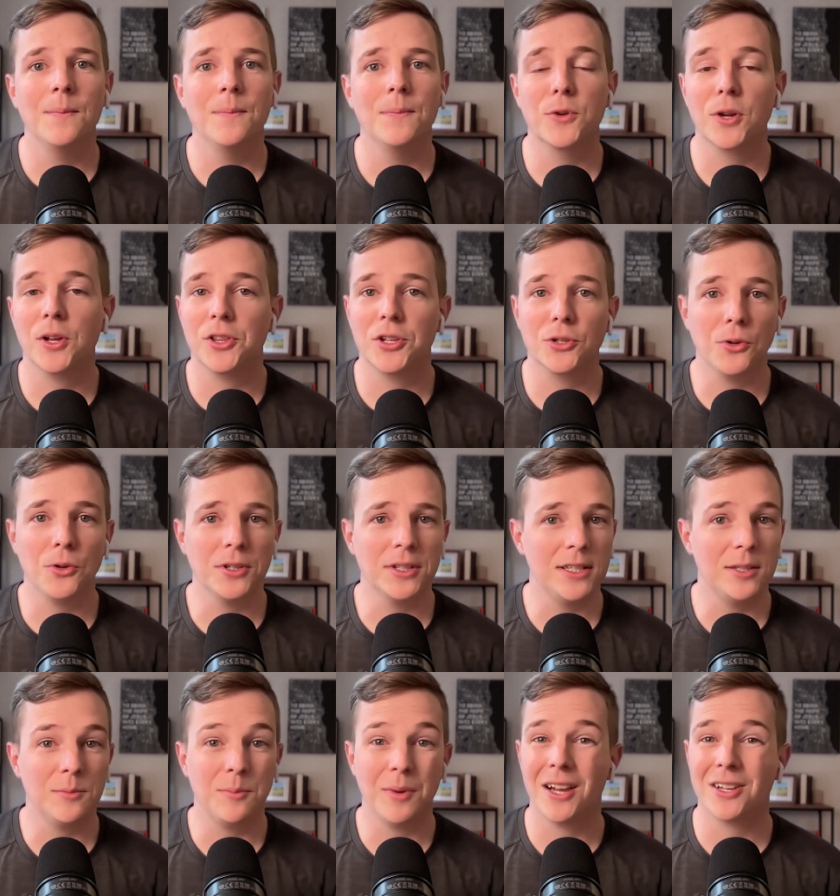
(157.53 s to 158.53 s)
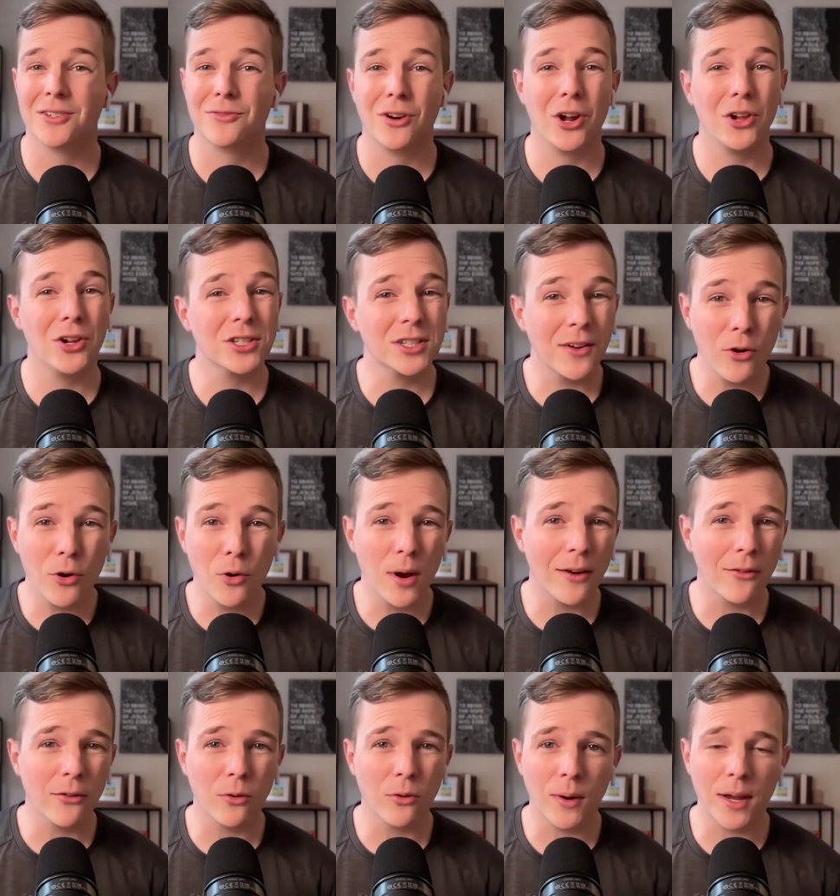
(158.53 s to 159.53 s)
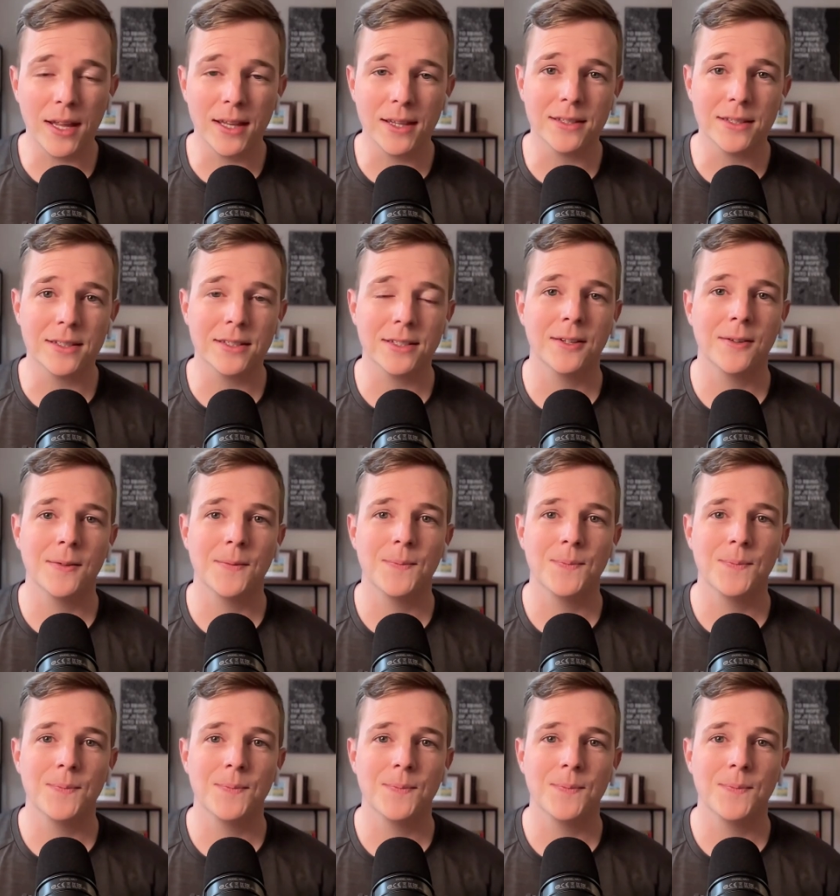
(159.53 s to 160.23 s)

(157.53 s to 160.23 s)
throughout this whole season, because regardless of whoever wins,